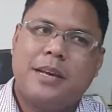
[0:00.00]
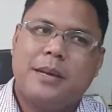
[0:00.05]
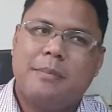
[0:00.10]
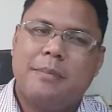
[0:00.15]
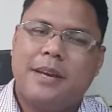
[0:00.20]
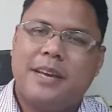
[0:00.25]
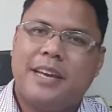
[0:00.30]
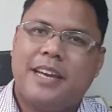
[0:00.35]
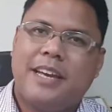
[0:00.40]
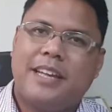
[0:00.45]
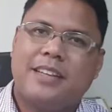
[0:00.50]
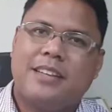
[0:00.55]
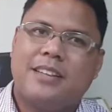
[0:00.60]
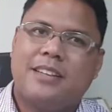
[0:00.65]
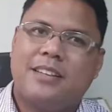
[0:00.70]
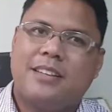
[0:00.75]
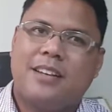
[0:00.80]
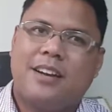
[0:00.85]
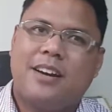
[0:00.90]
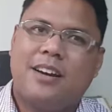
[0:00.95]
making
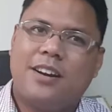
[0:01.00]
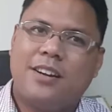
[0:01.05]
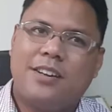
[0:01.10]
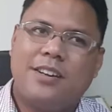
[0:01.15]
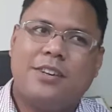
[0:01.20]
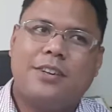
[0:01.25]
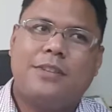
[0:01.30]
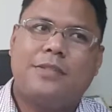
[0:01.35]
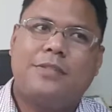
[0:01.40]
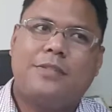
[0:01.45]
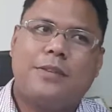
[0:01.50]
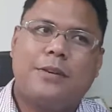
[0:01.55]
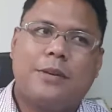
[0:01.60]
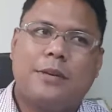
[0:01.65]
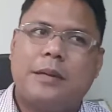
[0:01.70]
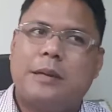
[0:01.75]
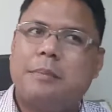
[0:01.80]
it harder for